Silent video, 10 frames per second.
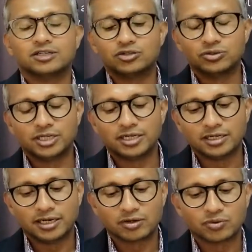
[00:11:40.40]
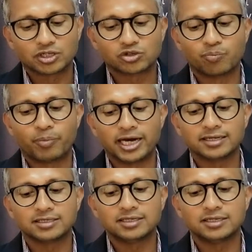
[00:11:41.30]
to the network. So
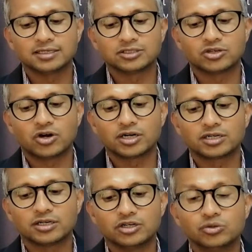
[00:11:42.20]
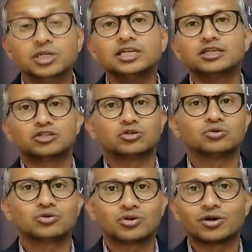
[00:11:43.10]
piracy is not unique
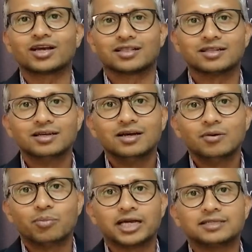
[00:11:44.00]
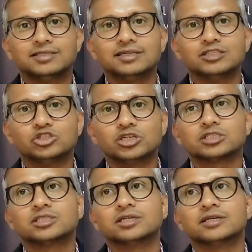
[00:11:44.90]
to Corel. Piracy is
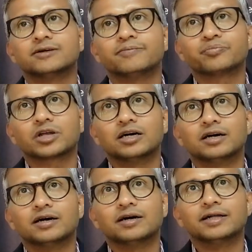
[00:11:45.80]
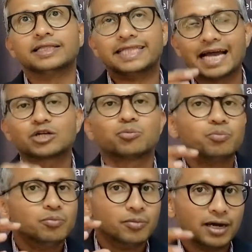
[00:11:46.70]
just that
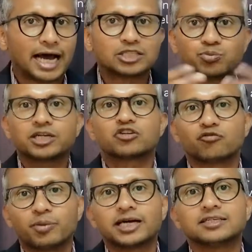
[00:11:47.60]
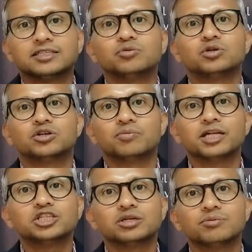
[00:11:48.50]
aspect of piracy, what you
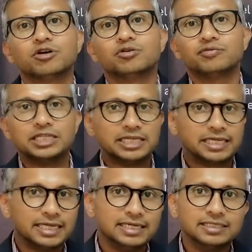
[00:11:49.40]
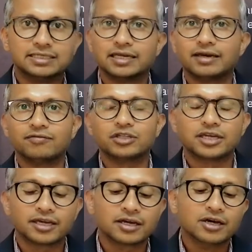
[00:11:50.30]
mentioned about with the keys and
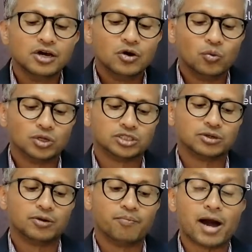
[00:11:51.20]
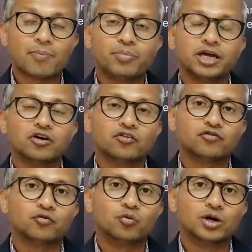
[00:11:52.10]
everything, was a mapping of
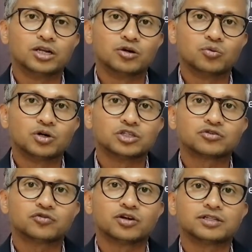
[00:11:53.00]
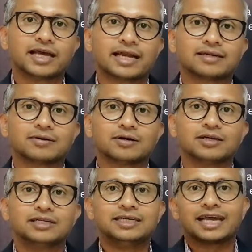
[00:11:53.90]
what it was for that
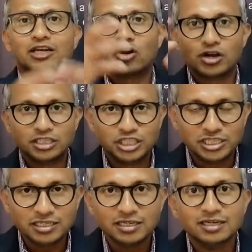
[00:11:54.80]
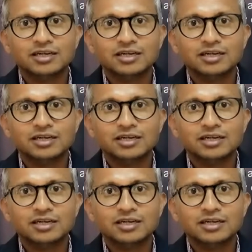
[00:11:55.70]
technology